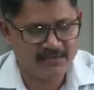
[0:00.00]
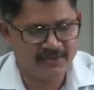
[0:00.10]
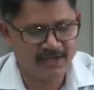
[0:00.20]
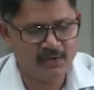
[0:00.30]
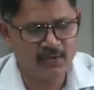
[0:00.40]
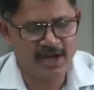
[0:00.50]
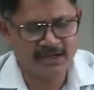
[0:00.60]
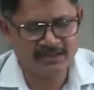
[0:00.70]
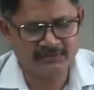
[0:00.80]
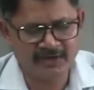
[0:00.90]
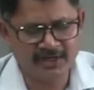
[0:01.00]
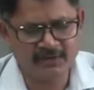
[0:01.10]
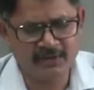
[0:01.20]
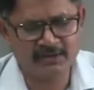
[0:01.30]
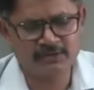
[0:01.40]
we have activated
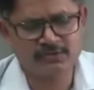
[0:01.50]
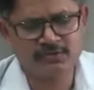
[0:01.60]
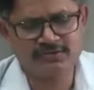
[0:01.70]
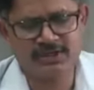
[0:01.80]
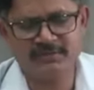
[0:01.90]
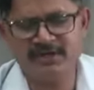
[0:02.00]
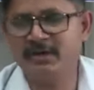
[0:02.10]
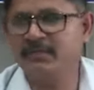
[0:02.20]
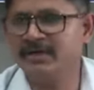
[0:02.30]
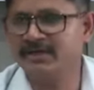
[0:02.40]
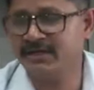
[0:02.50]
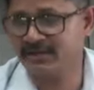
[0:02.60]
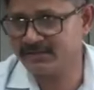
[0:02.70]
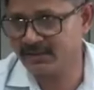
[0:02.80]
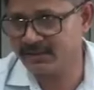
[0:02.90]
our social media
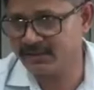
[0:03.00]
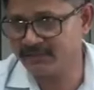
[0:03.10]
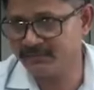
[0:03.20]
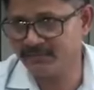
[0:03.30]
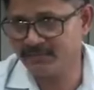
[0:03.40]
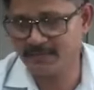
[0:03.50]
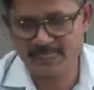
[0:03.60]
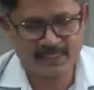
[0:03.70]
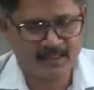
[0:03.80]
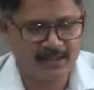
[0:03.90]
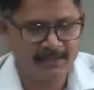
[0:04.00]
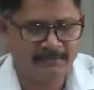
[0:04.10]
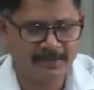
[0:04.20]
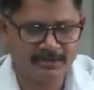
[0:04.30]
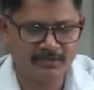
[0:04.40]
monitoring cell
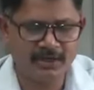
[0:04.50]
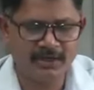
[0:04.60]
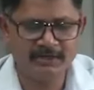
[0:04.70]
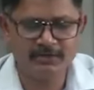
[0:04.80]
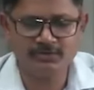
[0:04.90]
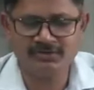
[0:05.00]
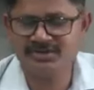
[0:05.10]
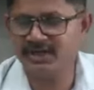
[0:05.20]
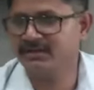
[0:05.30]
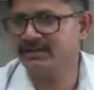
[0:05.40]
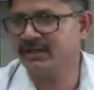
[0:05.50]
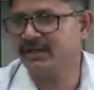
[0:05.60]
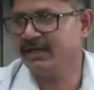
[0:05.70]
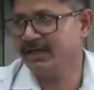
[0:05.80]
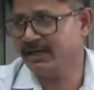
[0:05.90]
particularly to check the
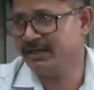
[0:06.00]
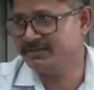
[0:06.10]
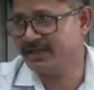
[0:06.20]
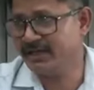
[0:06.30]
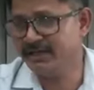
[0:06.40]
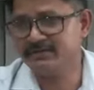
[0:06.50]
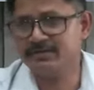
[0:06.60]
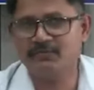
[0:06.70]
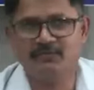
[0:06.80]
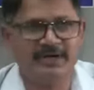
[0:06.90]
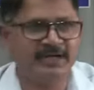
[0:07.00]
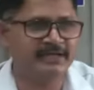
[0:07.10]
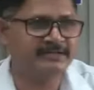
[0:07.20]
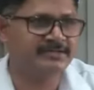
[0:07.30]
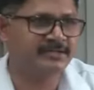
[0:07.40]
instigators of
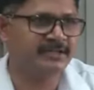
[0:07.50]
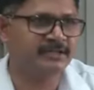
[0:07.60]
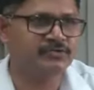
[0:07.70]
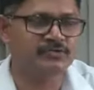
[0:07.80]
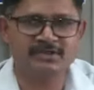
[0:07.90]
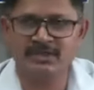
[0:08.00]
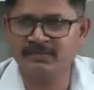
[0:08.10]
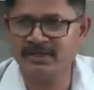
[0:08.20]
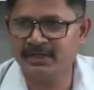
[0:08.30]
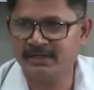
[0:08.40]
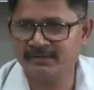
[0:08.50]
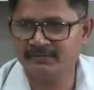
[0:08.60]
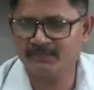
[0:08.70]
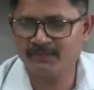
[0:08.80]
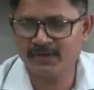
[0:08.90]
violence in the social media,
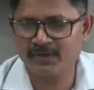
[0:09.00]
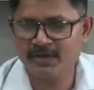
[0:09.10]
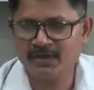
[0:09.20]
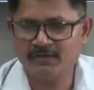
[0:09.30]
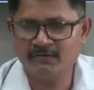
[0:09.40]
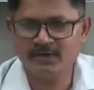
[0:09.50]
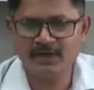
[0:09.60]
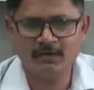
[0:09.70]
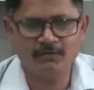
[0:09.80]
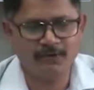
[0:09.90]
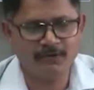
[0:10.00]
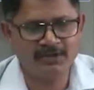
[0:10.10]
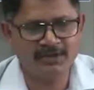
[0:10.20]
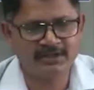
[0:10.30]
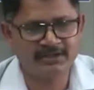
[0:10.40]
we have
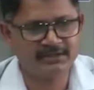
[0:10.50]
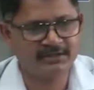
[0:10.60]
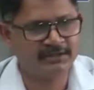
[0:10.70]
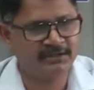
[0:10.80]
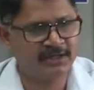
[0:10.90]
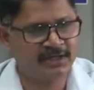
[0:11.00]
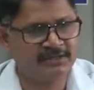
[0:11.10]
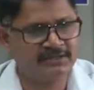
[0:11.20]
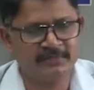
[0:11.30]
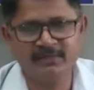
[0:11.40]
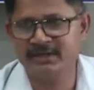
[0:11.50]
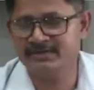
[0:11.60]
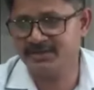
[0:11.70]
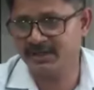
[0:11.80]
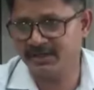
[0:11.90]
found that there are some
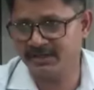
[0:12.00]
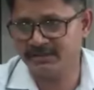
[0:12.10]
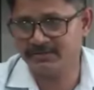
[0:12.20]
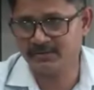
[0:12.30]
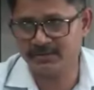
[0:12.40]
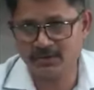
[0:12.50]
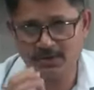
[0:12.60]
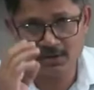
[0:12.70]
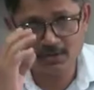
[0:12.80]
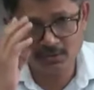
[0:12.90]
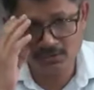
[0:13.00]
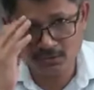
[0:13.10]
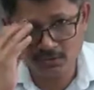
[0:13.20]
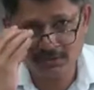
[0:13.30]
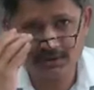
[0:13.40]
instigators
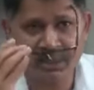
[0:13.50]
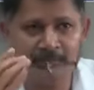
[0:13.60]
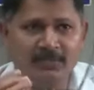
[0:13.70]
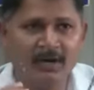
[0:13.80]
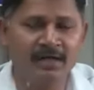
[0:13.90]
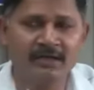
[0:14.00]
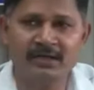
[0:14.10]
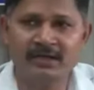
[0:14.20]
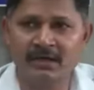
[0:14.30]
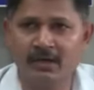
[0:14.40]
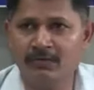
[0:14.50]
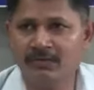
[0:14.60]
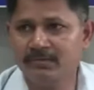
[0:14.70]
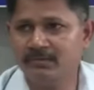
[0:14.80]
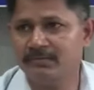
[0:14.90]
who don't come on the
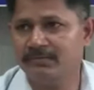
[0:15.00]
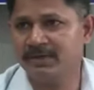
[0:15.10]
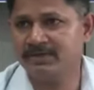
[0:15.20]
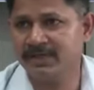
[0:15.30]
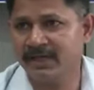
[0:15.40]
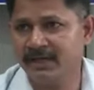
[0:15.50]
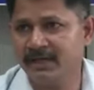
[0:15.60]
ground per se,